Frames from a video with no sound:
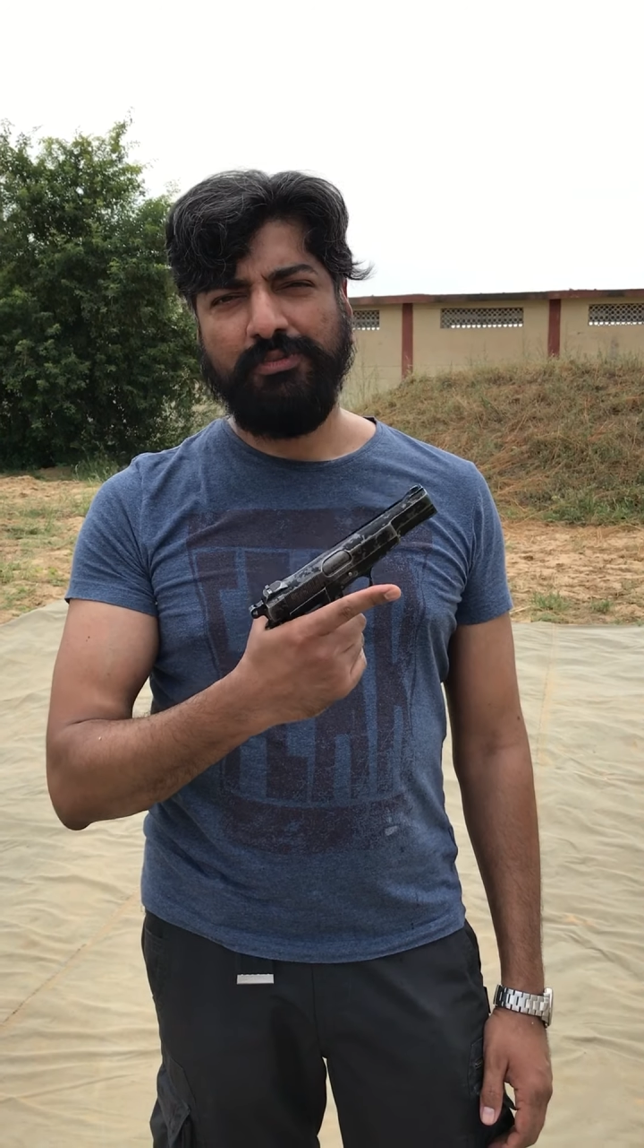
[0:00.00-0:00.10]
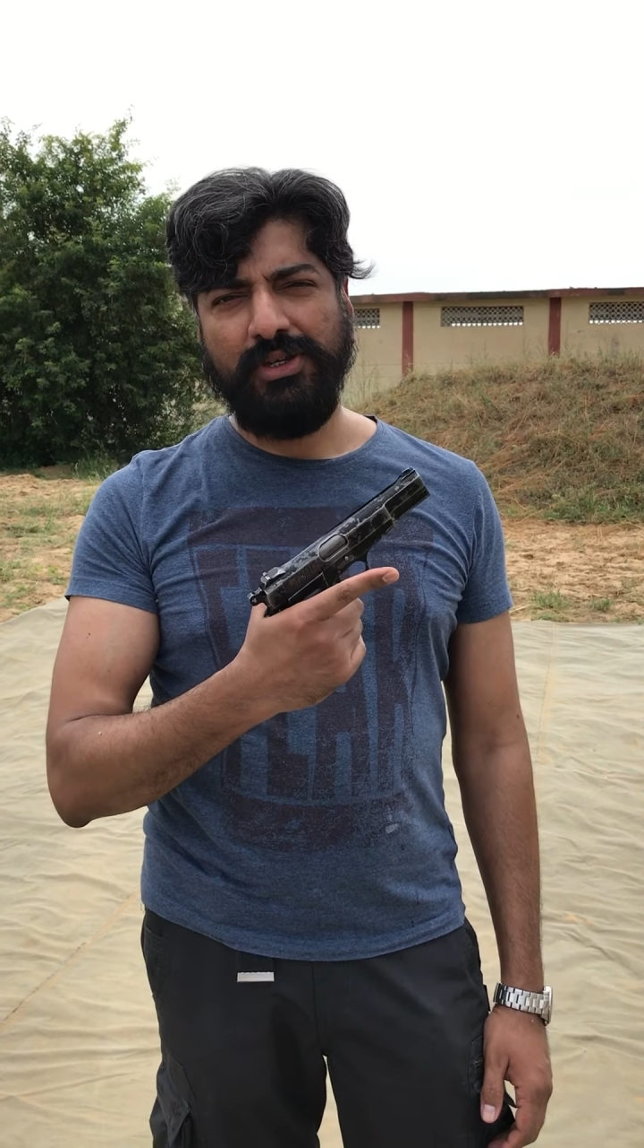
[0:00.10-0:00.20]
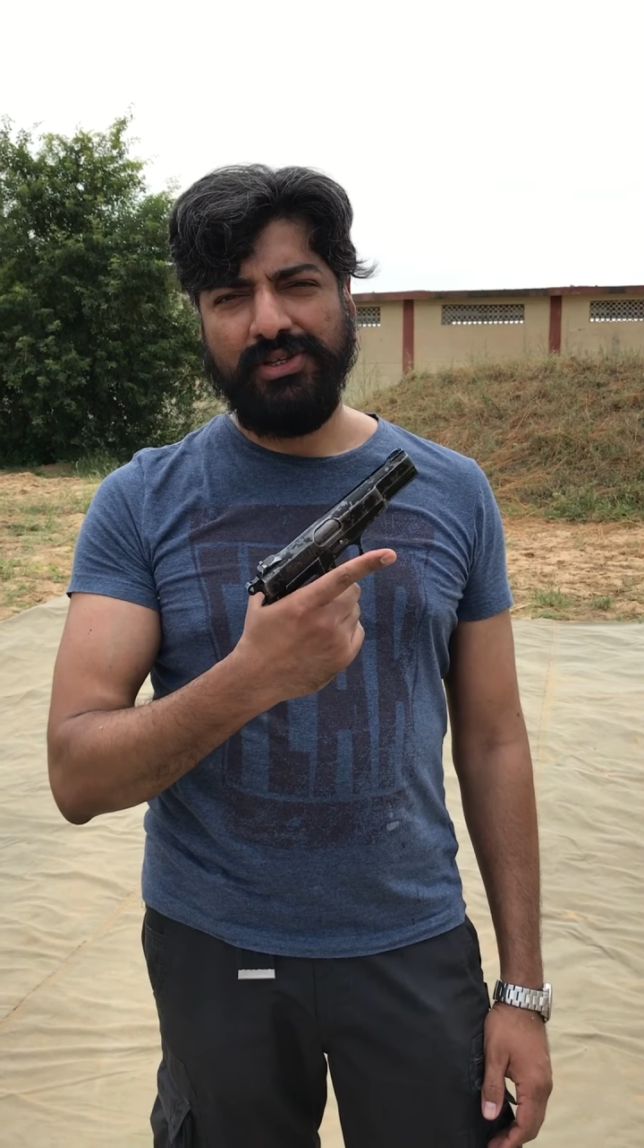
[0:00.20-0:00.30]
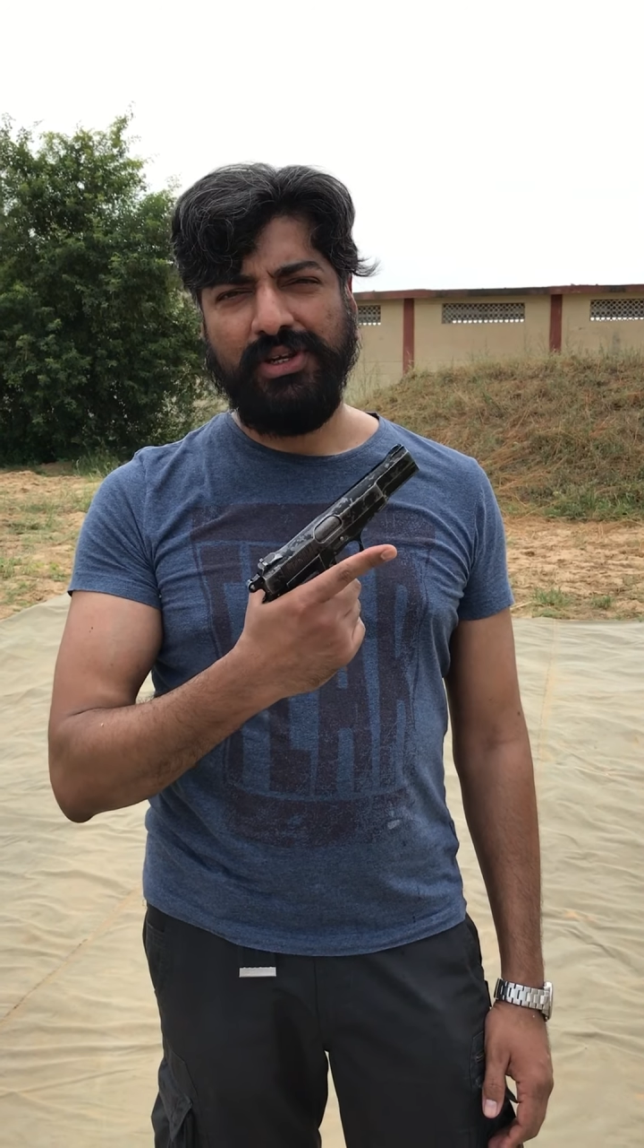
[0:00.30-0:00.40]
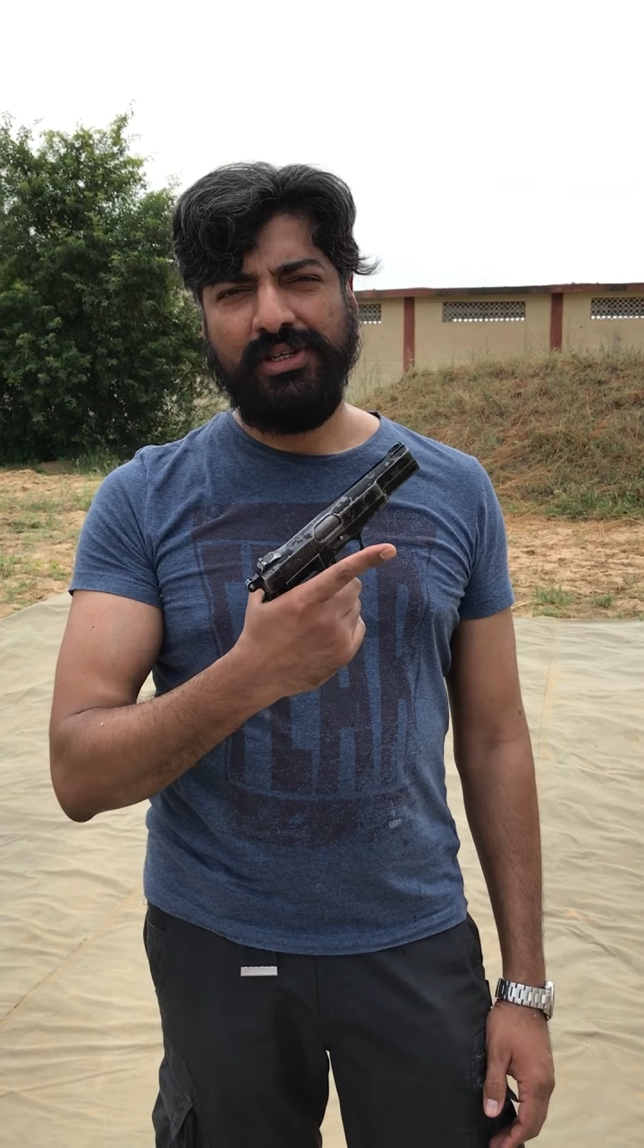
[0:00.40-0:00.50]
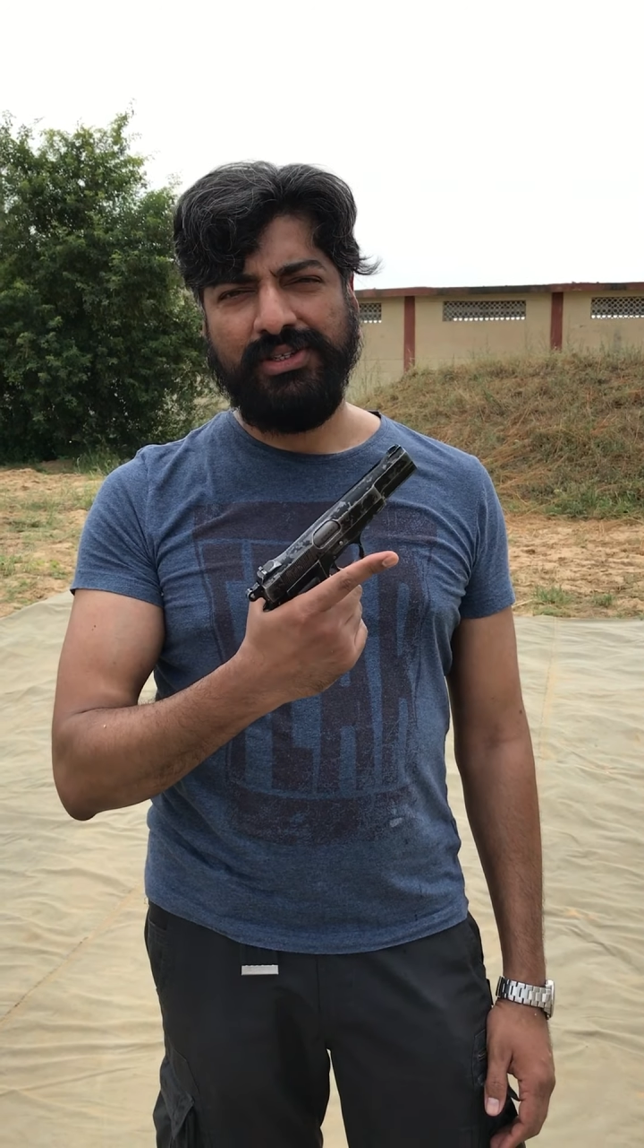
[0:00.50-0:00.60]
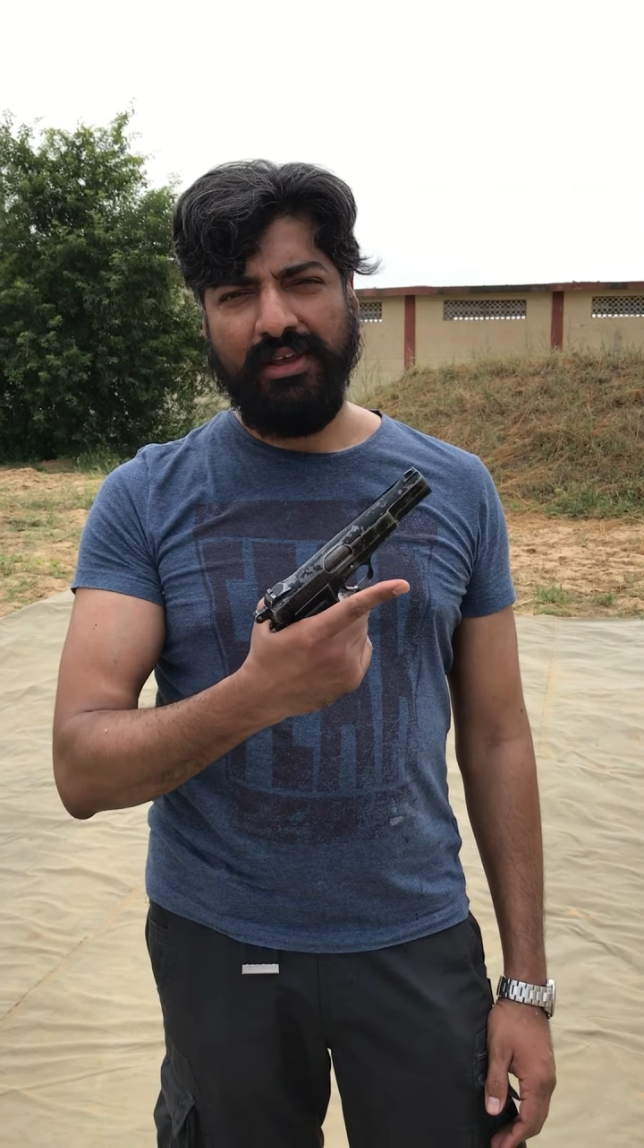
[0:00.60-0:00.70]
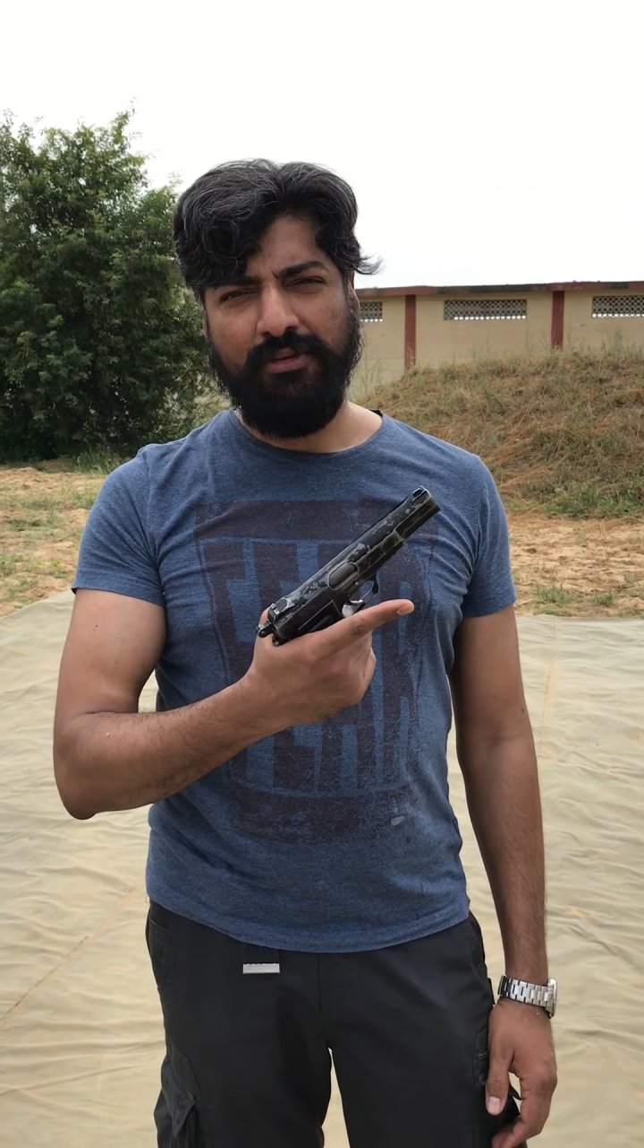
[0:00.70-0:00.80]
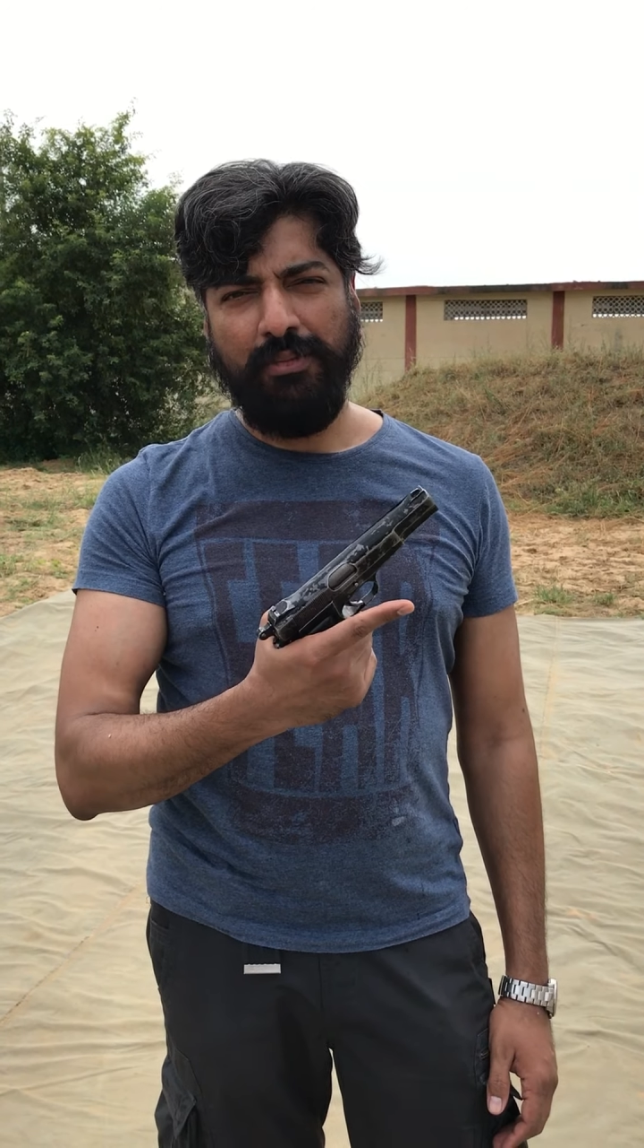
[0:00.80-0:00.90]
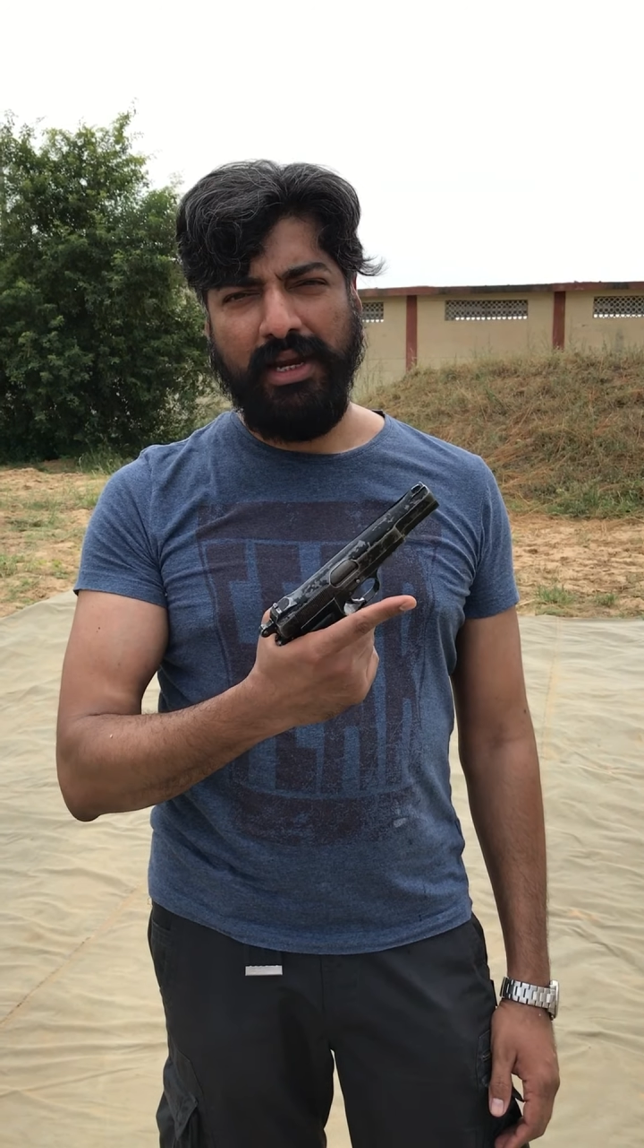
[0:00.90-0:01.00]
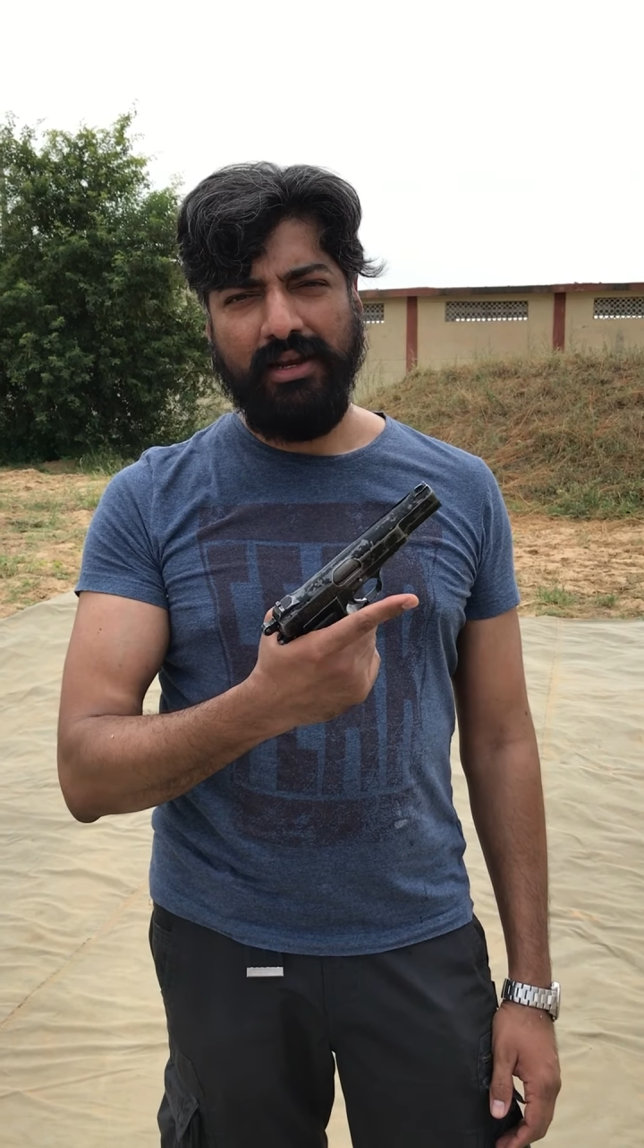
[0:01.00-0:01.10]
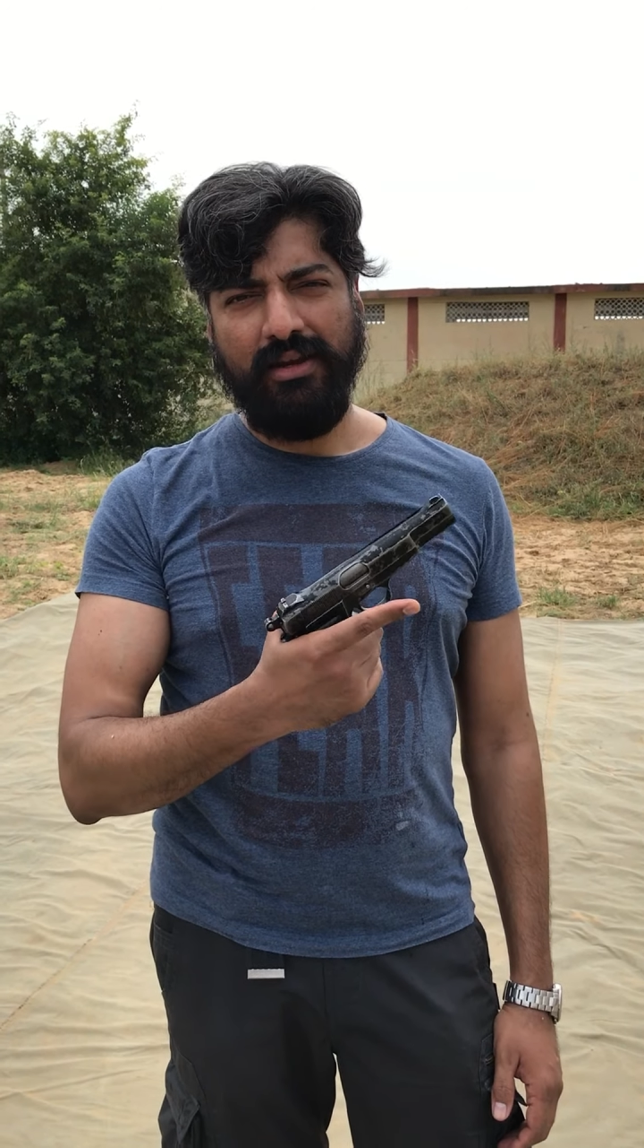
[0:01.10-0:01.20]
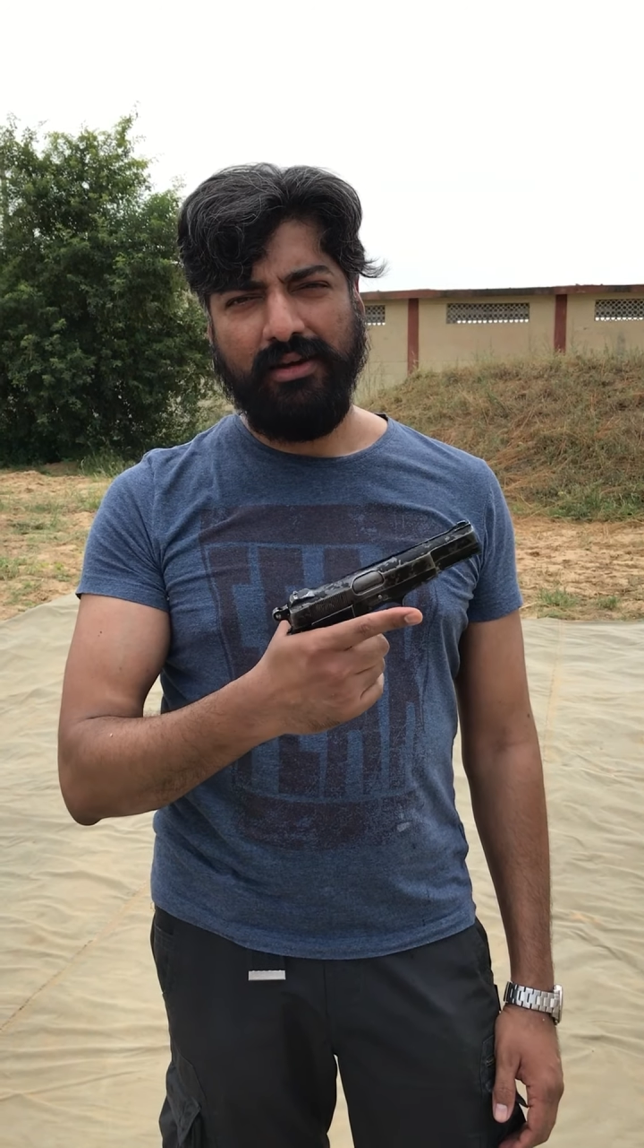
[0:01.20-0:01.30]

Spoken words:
pistols ever made.